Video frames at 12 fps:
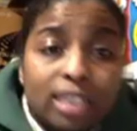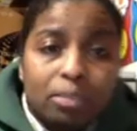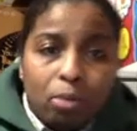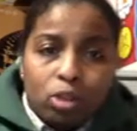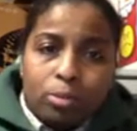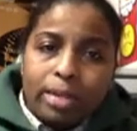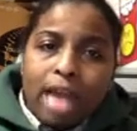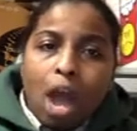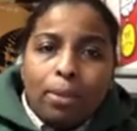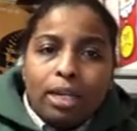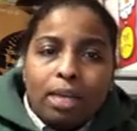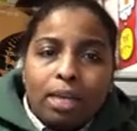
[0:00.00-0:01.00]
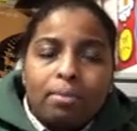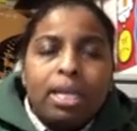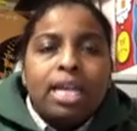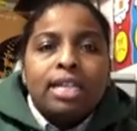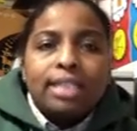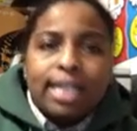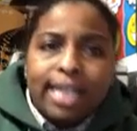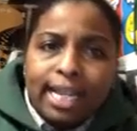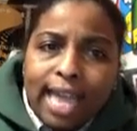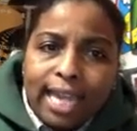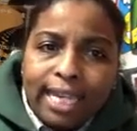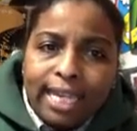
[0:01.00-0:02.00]
be helping them to get their
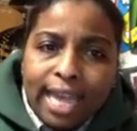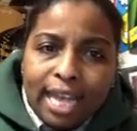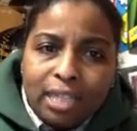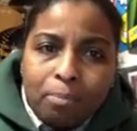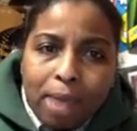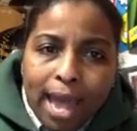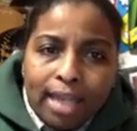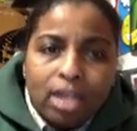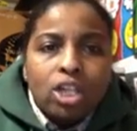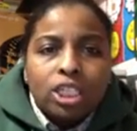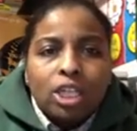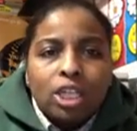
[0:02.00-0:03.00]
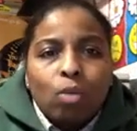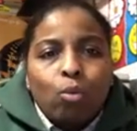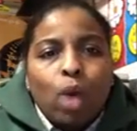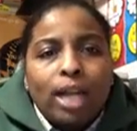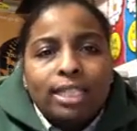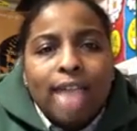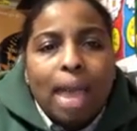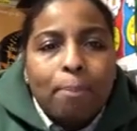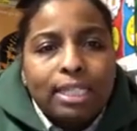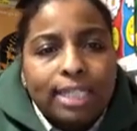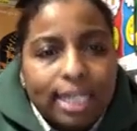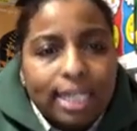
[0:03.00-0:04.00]
kids back. So what type of
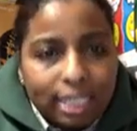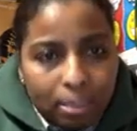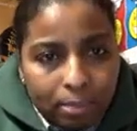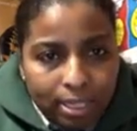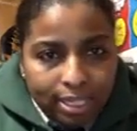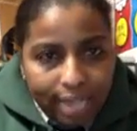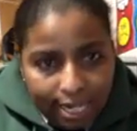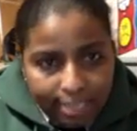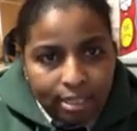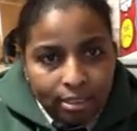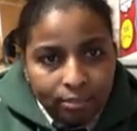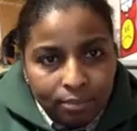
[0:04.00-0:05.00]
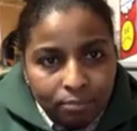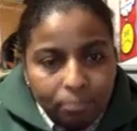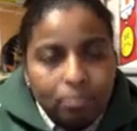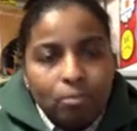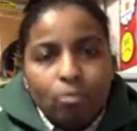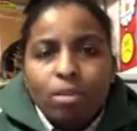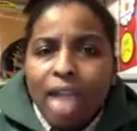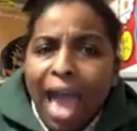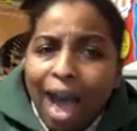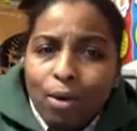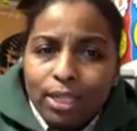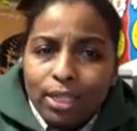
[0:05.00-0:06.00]
system is this? How
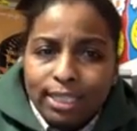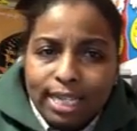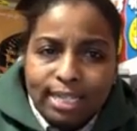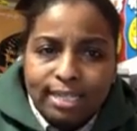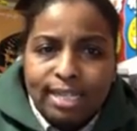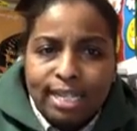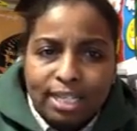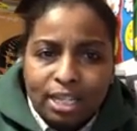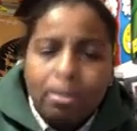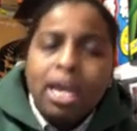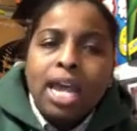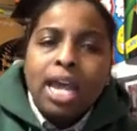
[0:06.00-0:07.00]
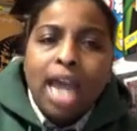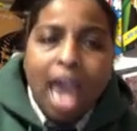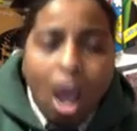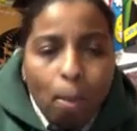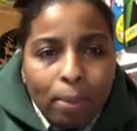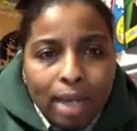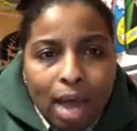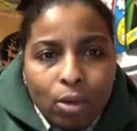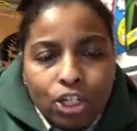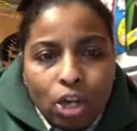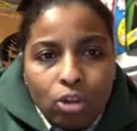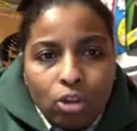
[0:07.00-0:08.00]
is this system helping our
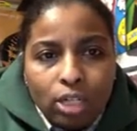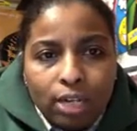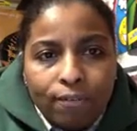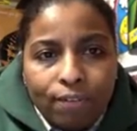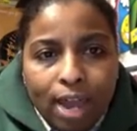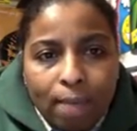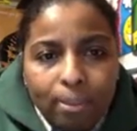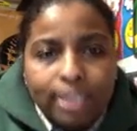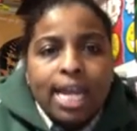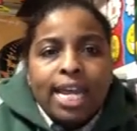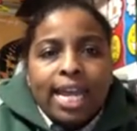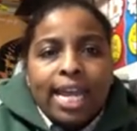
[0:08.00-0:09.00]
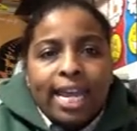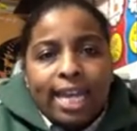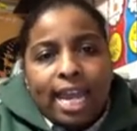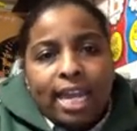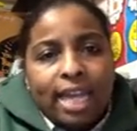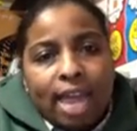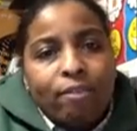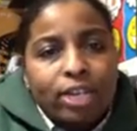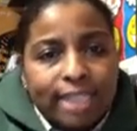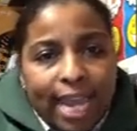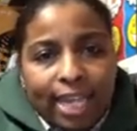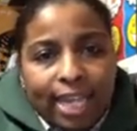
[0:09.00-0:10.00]
children and families in every
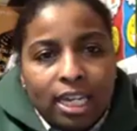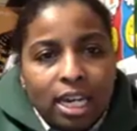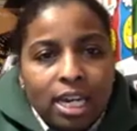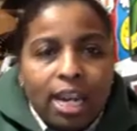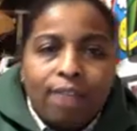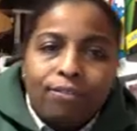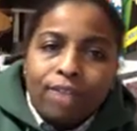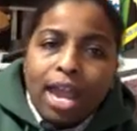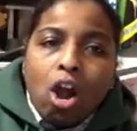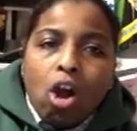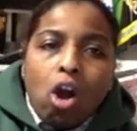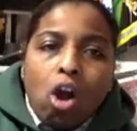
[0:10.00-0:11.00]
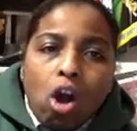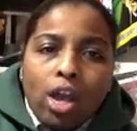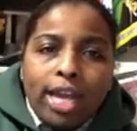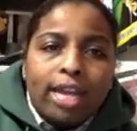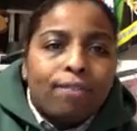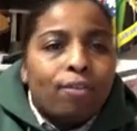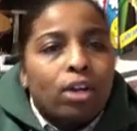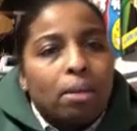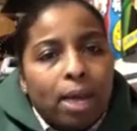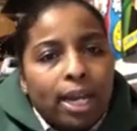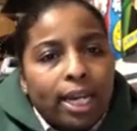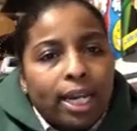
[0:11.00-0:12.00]
state if they are all in it for the
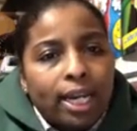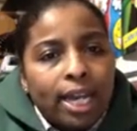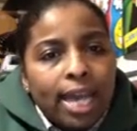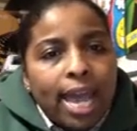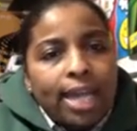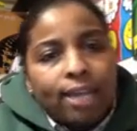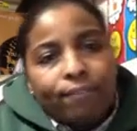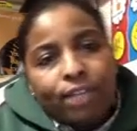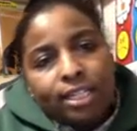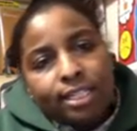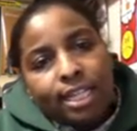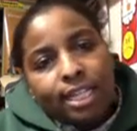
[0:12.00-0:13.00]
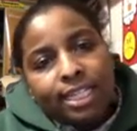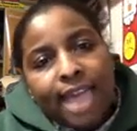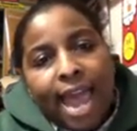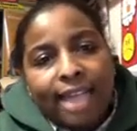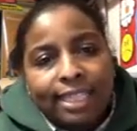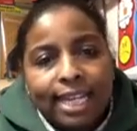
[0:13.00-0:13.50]
money? And if this is the tactics